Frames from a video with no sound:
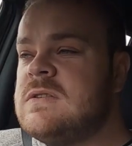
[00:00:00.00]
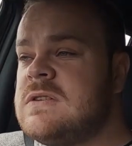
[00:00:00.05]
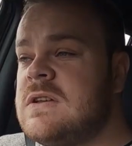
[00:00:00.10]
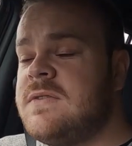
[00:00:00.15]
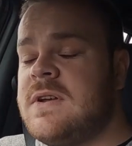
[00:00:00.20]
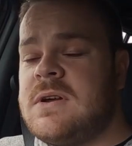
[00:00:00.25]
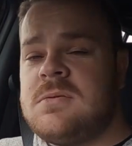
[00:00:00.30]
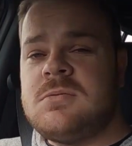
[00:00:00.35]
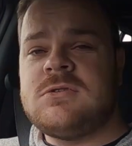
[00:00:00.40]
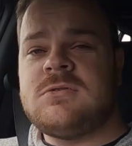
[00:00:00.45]

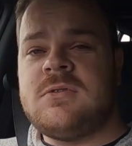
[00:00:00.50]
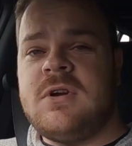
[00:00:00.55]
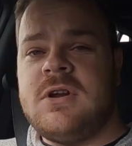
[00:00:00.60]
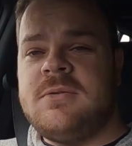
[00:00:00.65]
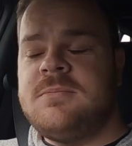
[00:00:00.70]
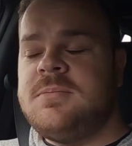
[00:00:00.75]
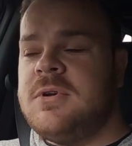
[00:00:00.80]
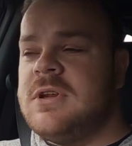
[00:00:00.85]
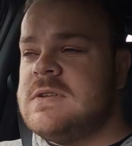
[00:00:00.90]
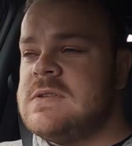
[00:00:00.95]
So that was
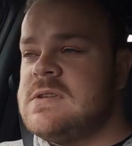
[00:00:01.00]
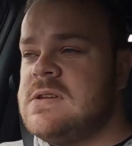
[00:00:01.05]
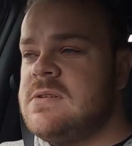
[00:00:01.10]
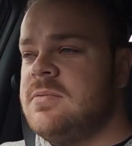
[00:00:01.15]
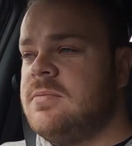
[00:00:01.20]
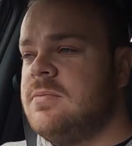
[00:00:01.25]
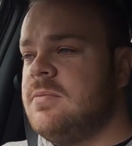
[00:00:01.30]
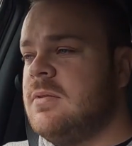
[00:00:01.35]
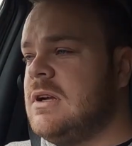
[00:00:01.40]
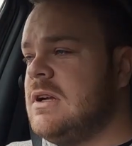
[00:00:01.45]
quite
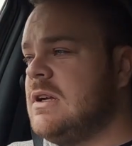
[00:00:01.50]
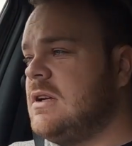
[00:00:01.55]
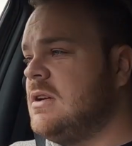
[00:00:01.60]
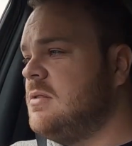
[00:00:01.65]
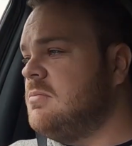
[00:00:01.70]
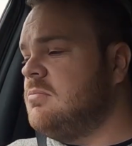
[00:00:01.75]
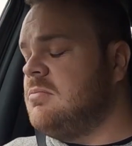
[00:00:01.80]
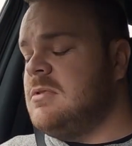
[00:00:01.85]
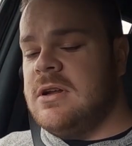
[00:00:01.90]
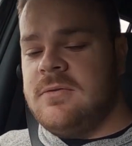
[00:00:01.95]
impressive.
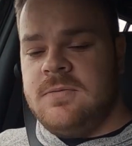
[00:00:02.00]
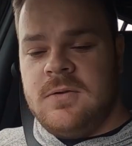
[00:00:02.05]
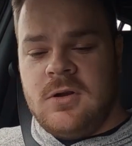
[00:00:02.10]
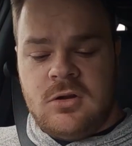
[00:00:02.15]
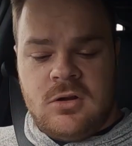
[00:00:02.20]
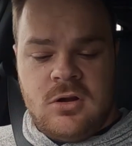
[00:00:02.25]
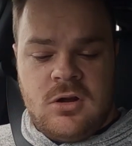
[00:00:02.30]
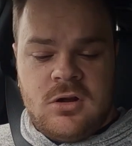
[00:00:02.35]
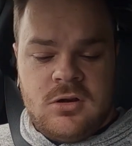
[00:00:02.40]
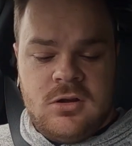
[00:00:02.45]
Diff
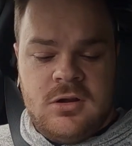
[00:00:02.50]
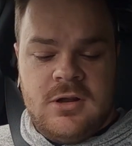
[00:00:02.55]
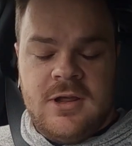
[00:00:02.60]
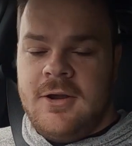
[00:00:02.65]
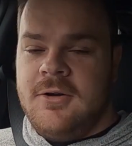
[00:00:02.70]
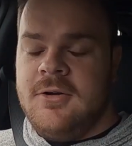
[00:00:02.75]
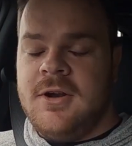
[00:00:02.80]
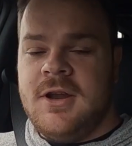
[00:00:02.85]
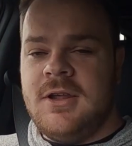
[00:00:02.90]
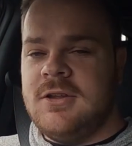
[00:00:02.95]
lock on,
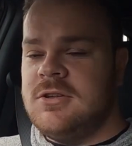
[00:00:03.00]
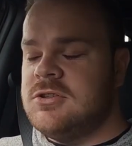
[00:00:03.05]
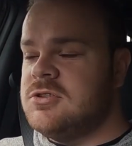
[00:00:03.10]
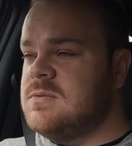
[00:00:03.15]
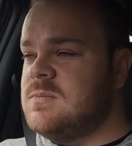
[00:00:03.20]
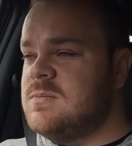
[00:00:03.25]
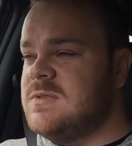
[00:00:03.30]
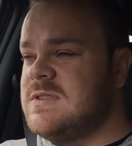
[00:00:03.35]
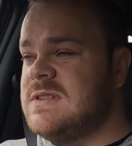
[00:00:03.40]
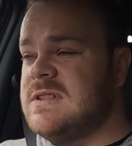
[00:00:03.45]
low
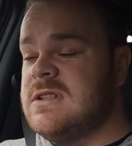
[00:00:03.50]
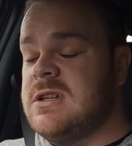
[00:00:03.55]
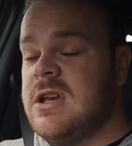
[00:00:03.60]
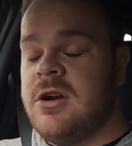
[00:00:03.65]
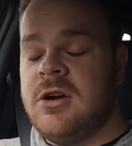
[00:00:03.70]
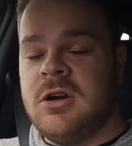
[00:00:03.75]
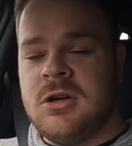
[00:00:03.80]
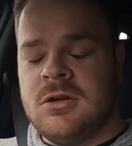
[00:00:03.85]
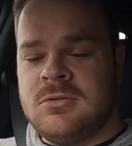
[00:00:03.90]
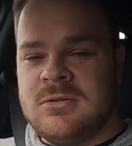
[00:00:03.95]
range,
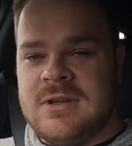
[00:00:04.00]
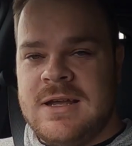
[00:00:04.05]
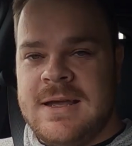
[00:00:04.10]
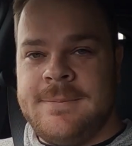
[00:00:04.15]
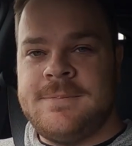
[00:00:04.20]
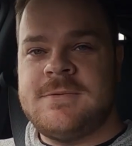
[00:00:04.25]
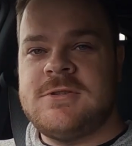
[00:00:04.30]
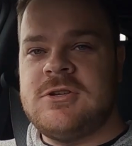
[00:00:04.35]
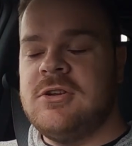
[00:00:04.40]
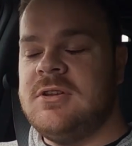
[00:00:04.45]
zero,
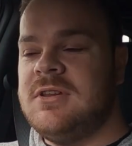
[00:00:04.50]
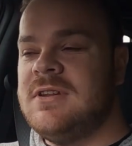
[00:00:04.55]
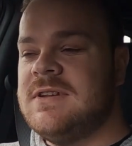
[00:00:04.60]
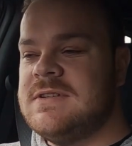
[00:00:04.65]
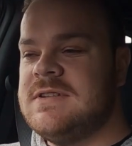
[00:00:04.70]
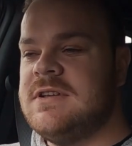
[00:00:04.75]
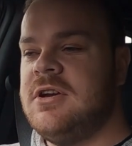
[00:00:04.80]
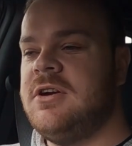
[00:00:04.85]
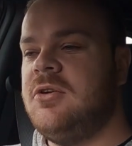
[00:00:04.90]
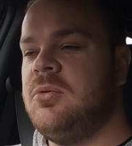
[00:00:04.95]

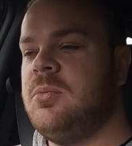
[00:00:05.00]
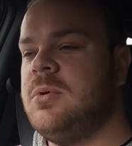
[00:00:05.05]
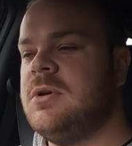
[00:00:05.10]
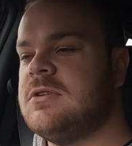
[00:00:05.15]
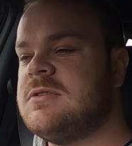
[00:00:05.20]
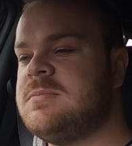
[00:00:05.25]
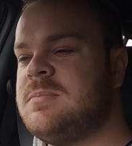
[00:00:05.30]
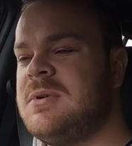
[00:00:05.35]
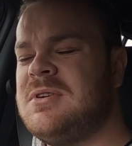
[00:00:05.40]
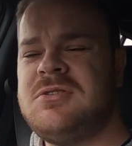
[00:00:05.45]
absolutely zero
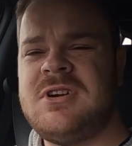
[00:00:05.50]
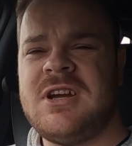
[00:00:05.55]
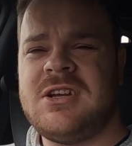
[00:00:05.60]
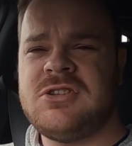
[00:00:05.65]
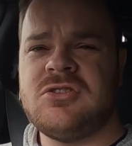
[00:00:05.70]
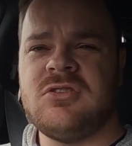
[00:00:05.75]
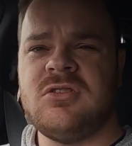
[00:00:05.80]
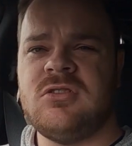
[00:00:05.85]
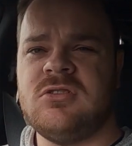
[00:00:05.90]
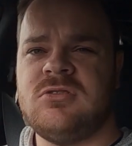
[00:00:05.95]
wheel spin.
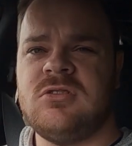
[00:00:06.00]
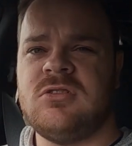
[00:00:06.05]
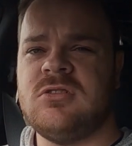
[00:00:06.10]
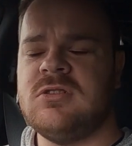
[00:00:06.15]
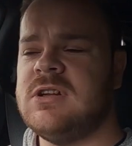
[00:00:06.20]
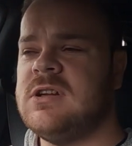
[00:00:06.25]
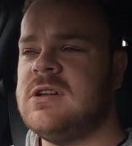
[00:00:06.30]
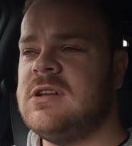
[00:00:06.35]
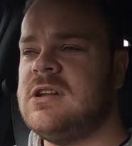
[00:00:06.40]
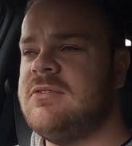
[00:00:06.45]
Traction
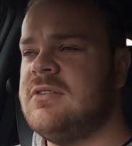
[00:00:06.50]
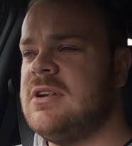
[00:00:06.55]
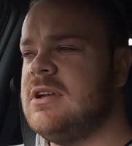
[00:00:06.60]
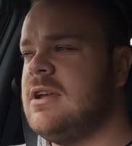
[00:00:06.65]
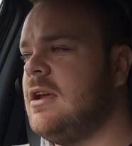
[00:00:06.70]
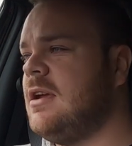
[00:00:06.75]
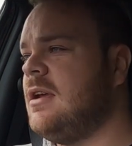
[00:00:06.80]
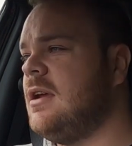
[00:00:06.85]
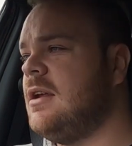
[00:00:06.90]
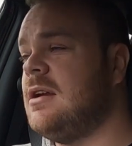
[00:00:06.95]
control didn't even
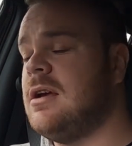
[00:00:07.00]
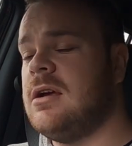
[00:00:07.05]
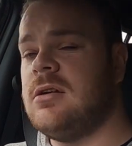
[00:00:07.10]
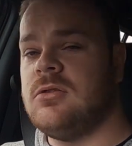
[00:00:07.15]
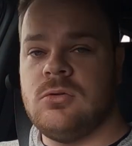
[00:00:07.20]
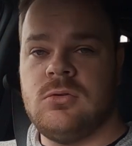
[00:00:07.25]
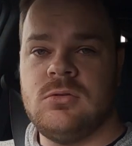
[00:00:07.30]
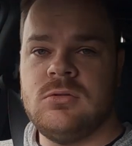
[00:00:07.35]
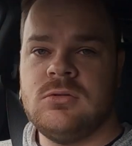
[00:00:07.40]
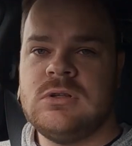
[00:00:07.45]
kick in at
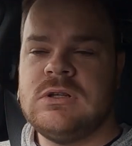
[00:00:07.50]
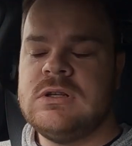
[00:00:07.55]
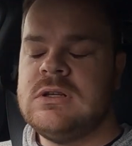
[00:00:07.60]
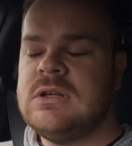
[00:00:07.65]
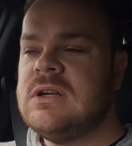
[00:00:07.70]
all.